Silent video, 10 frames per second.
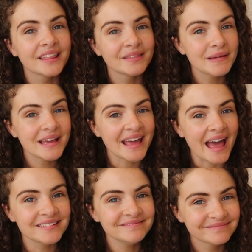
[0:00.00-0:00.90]
Me
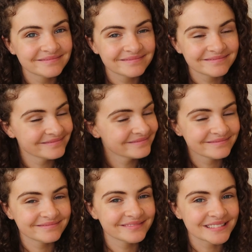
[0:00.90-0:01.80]
again.
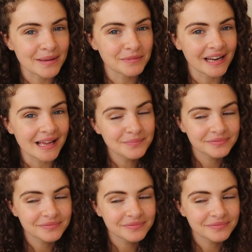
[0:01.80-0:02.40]
Same clip.